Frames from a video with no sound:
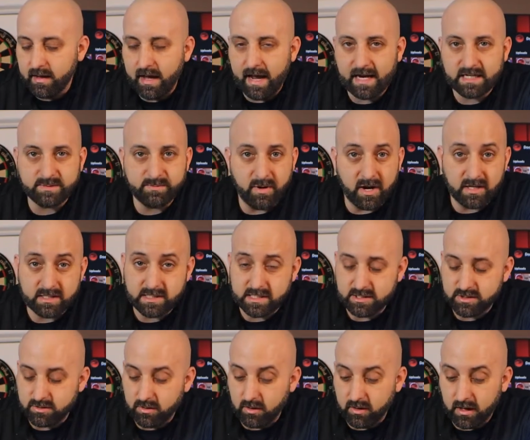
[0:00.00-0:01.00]
Xbox
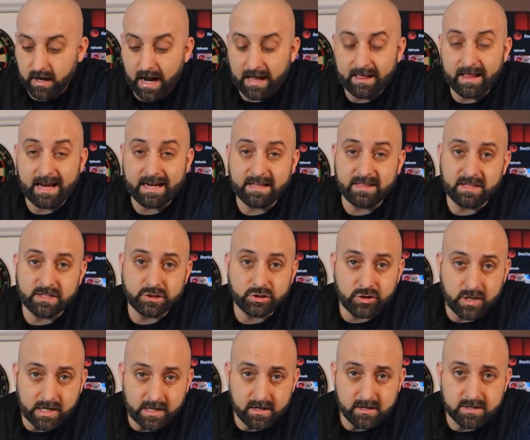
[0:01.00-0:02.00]
controller. I like the
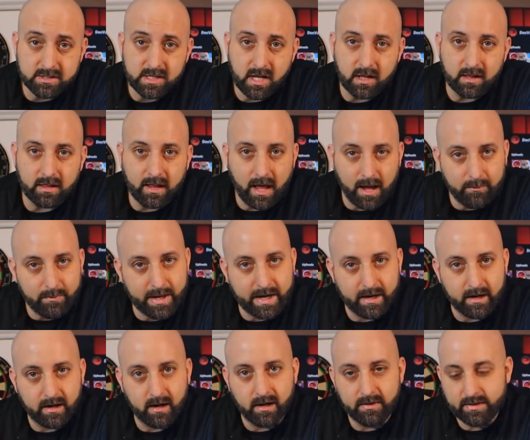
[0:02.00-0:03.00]
triggers a lot
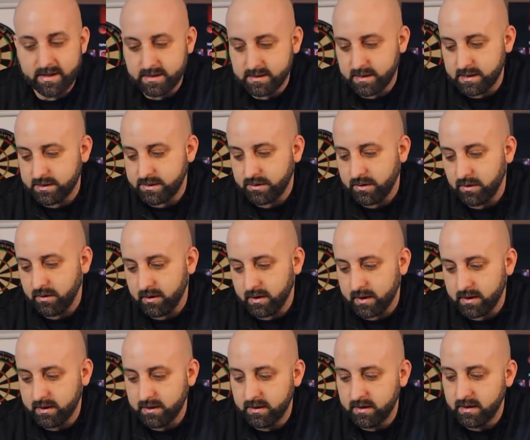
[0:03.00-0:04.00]
better on this
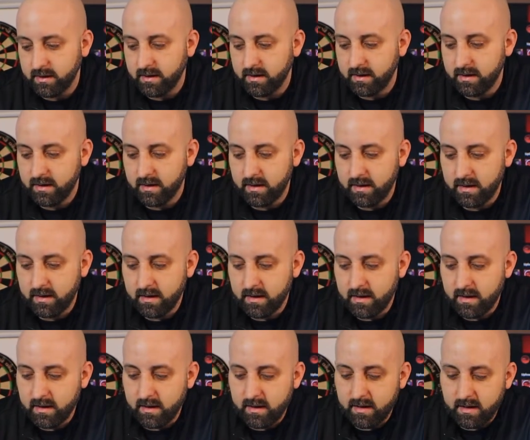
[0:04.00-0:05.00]
controller.
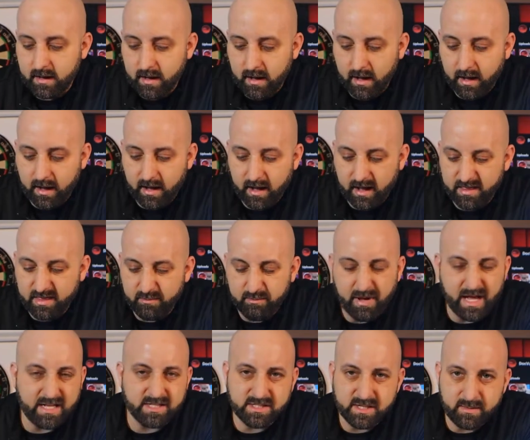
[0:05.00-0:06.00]
The
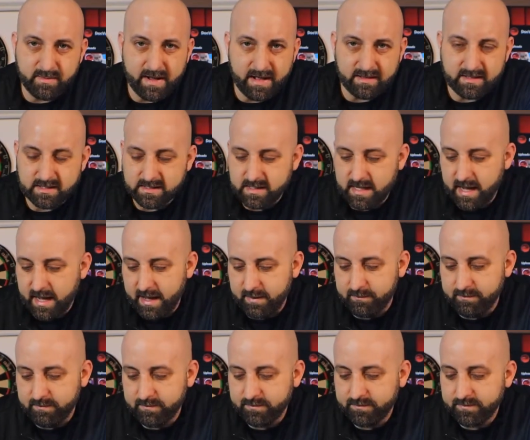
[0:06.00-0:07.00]
buttons are about the
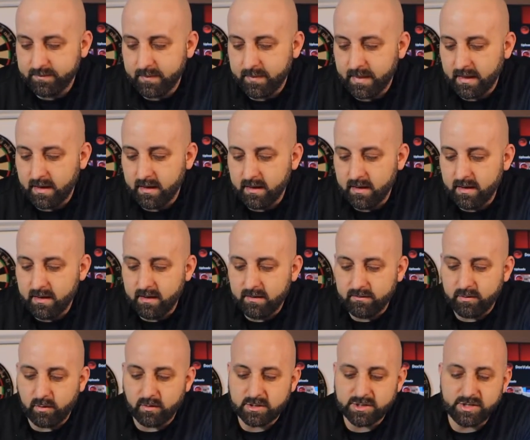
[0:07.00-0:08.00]
same.
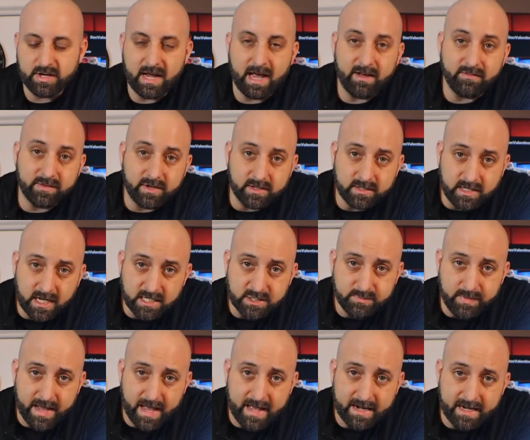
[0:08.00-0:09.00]
Of course, you have your
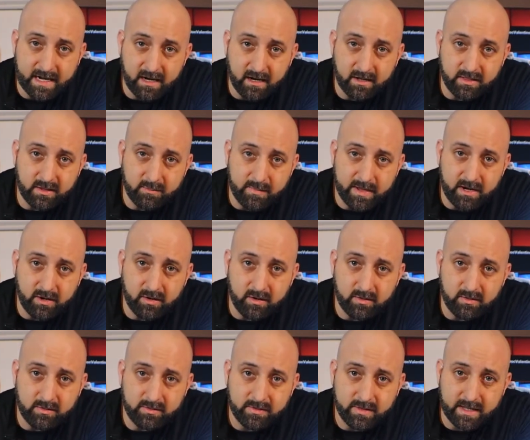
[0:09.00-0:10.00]
touchpad here in the
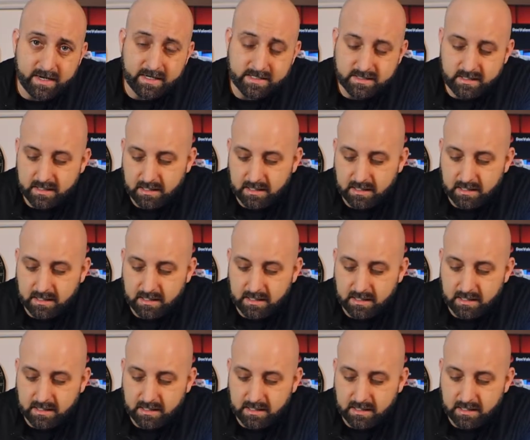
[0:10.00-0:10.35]
middle that is